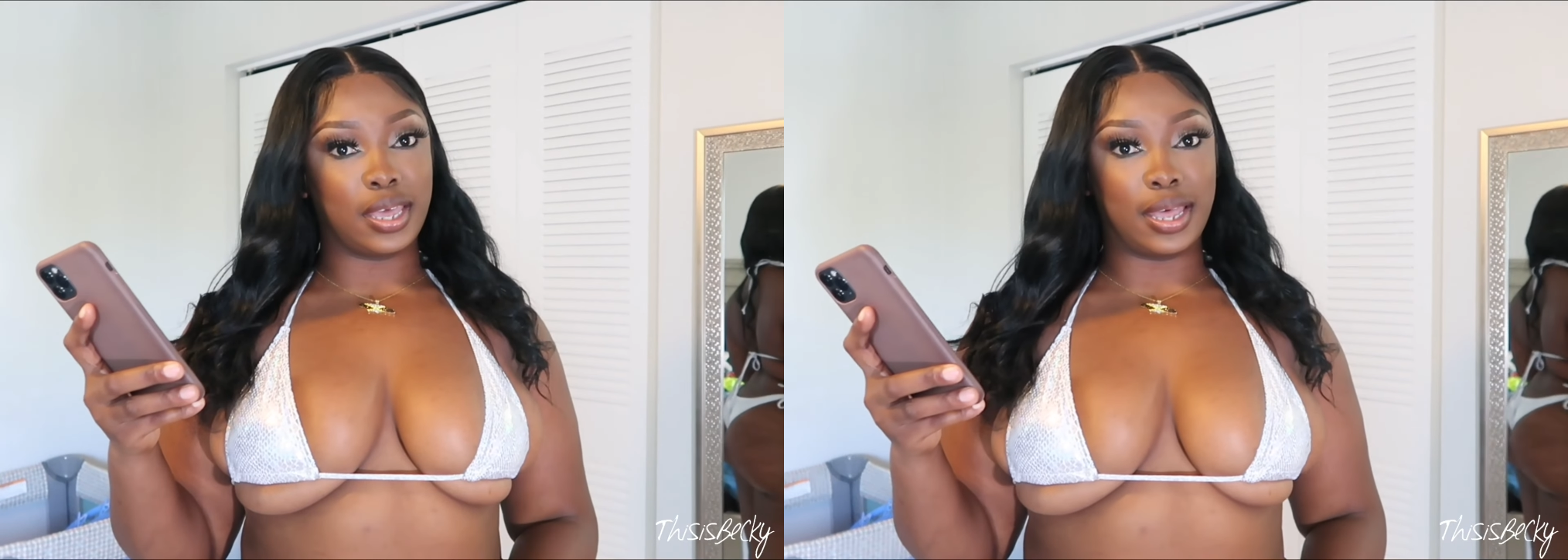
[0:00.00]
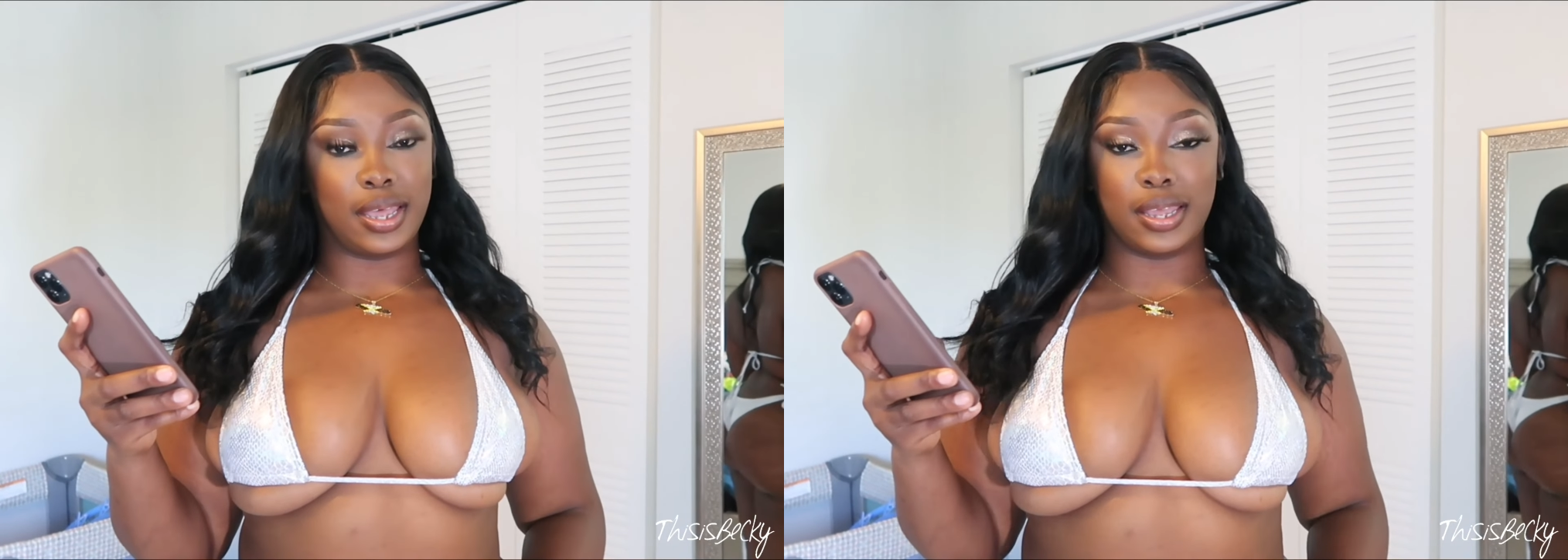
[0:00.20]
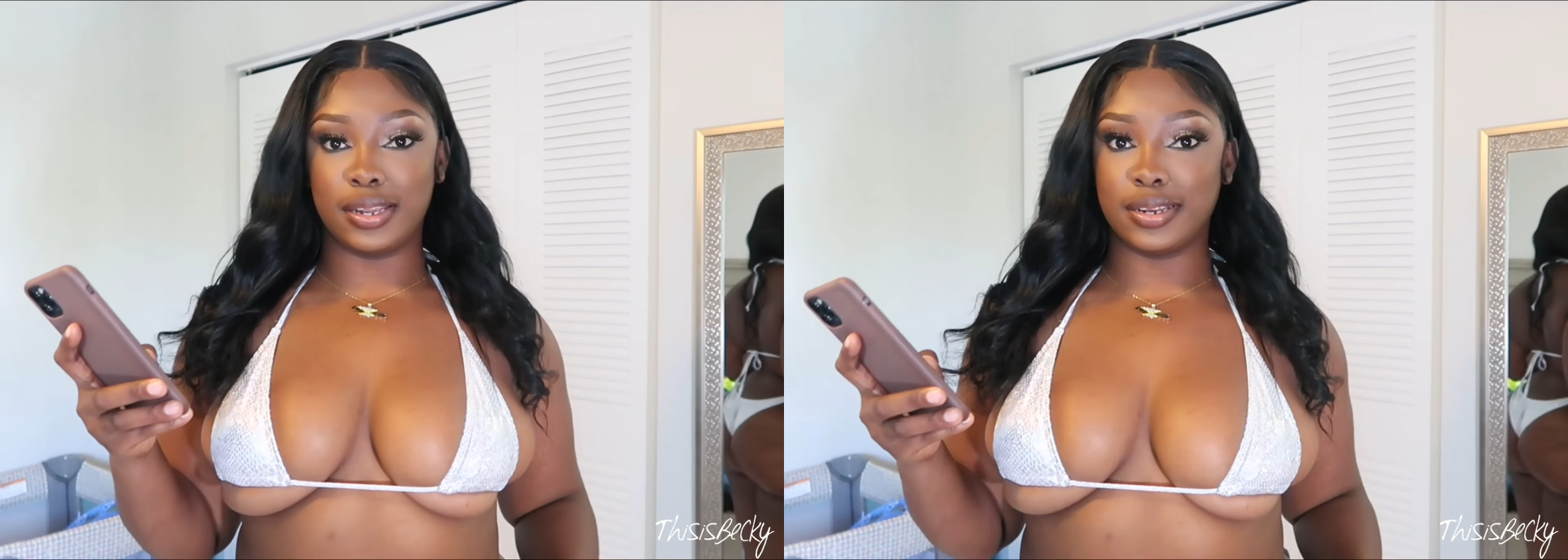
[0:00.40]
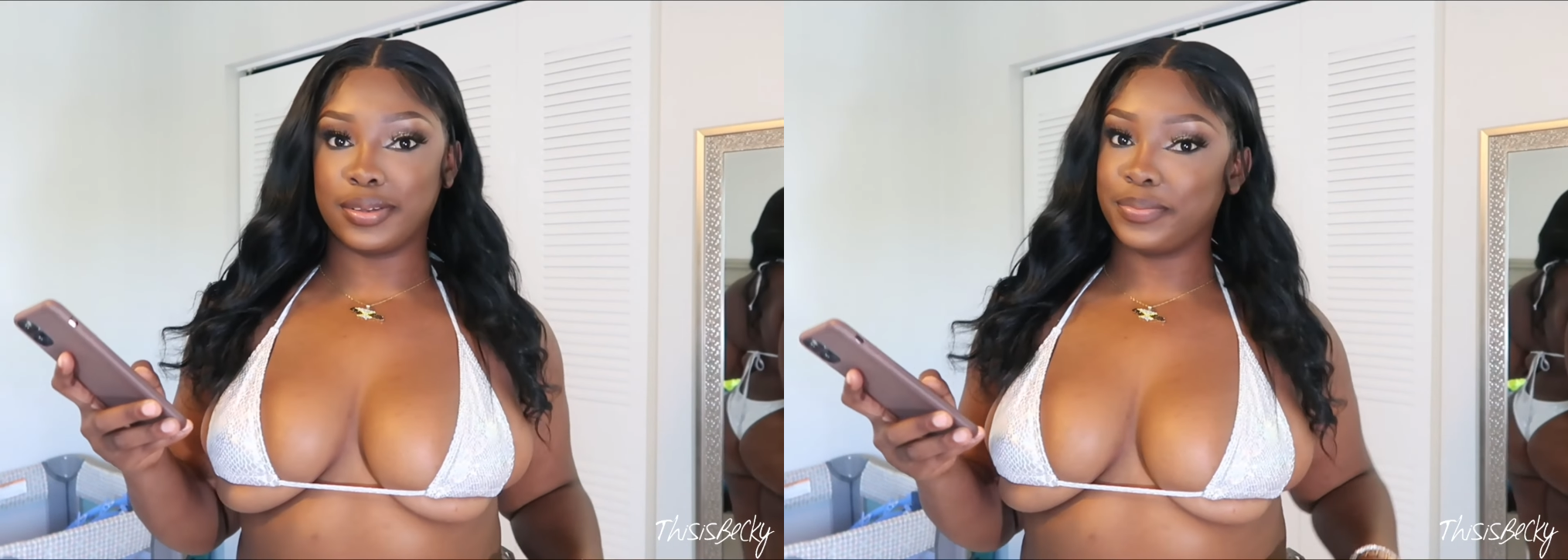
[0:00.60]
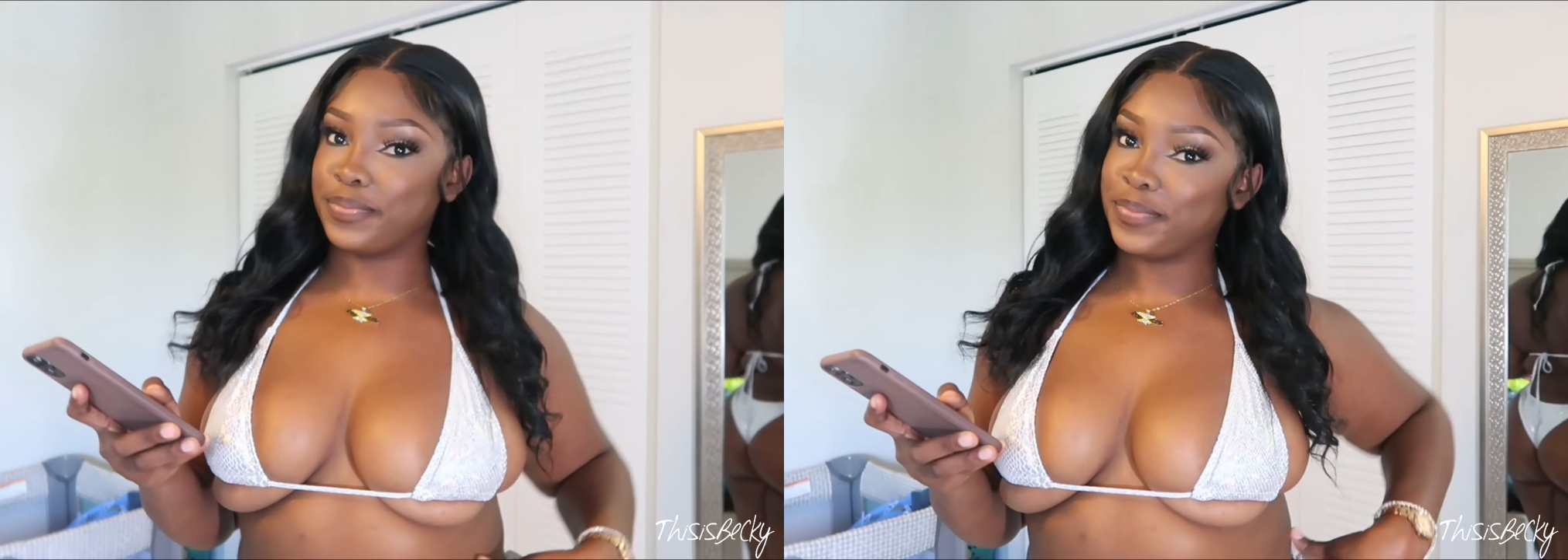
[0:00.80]

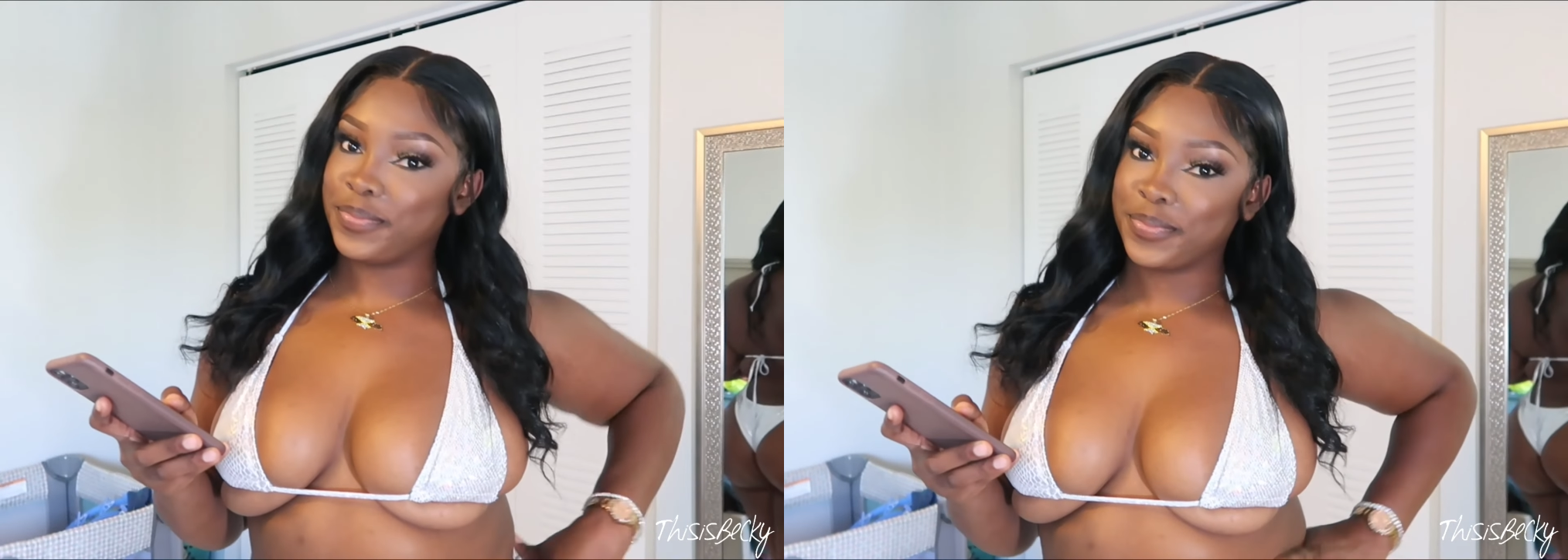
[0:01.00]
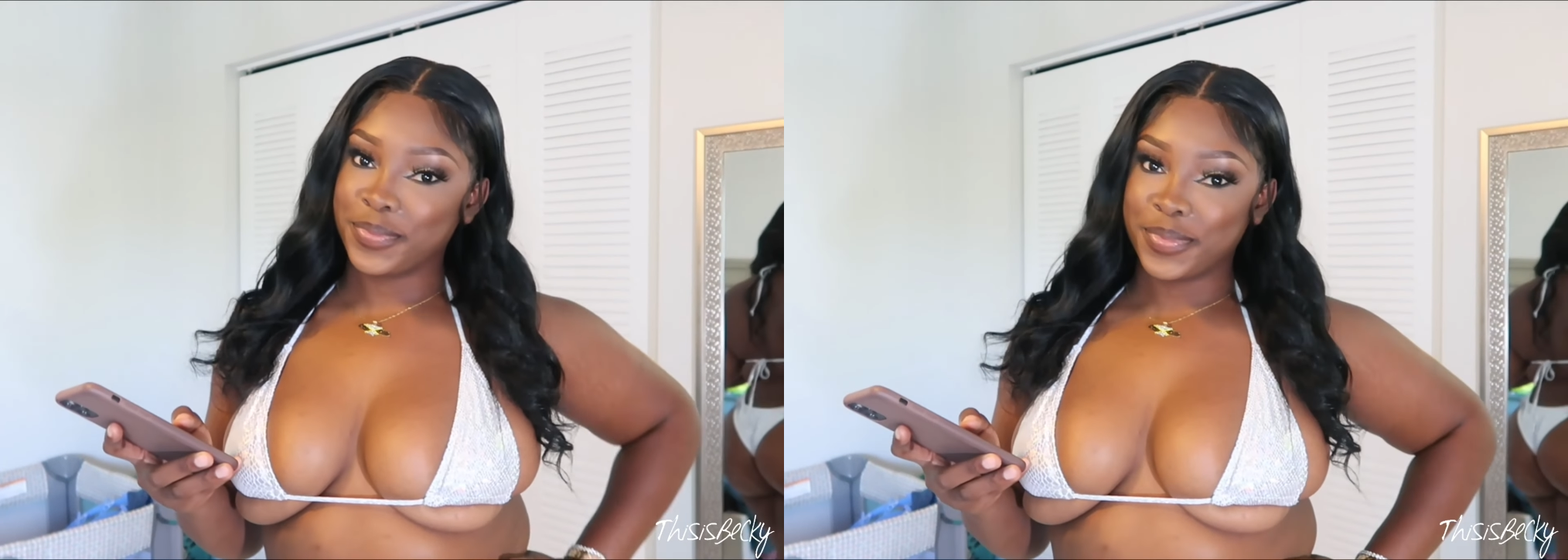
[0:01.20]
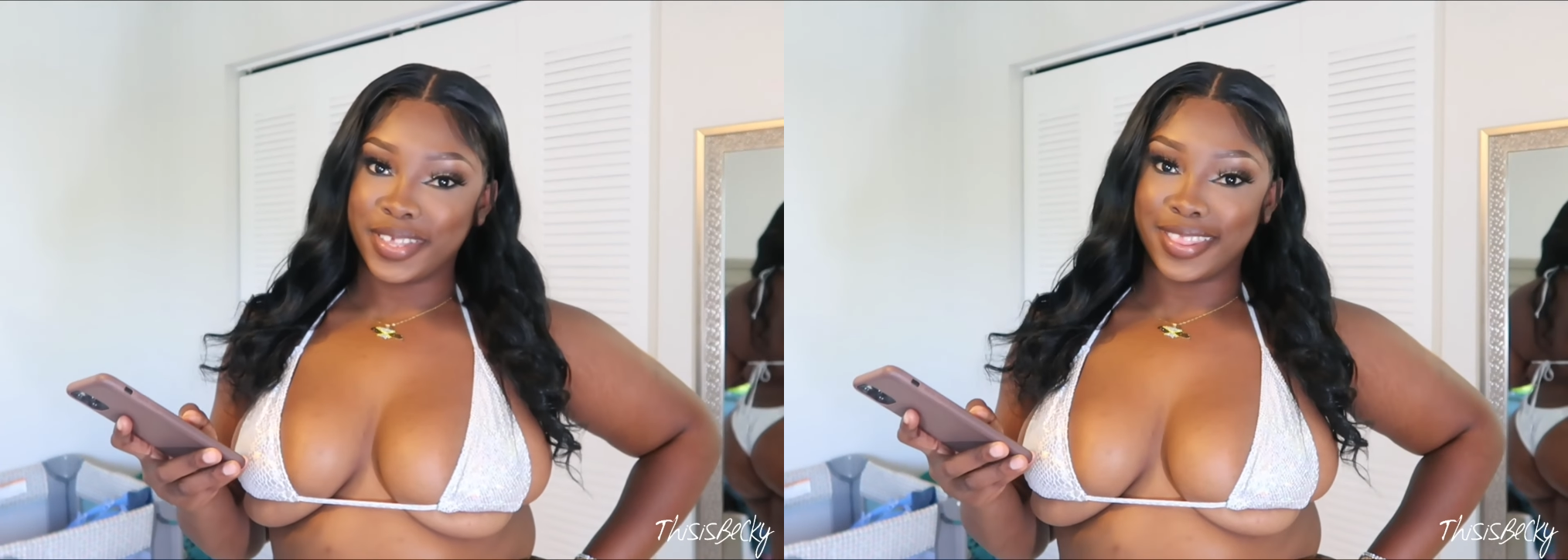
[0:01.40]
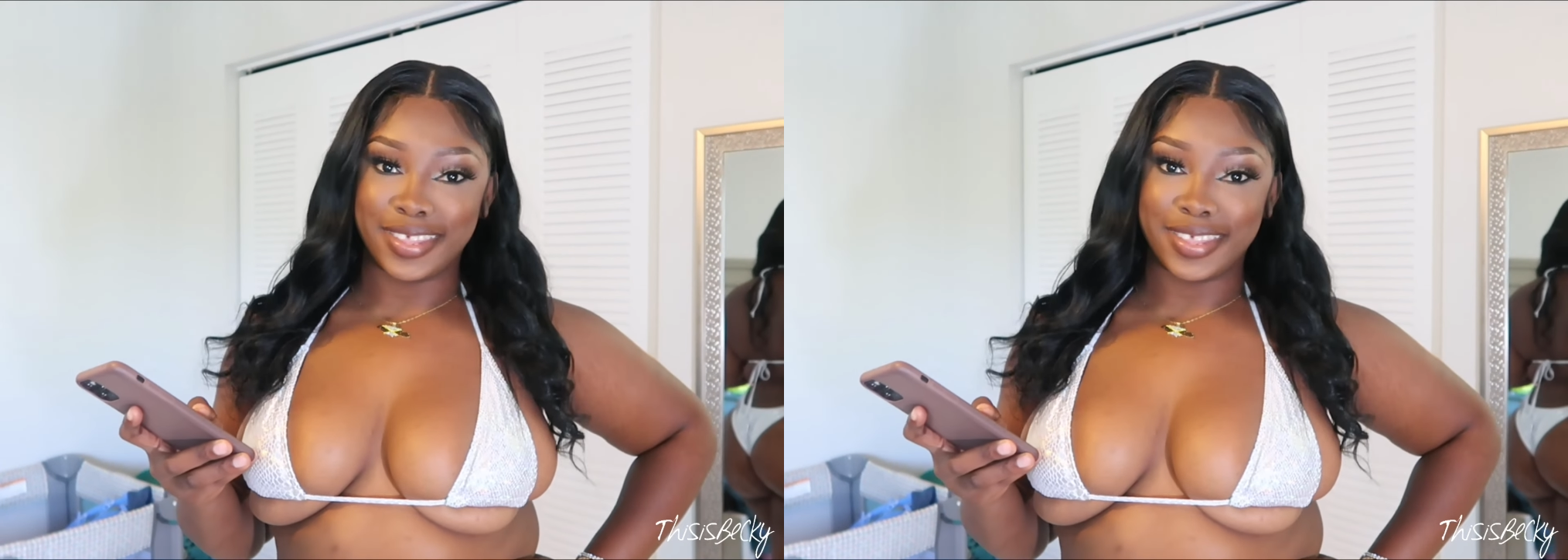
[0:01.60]
and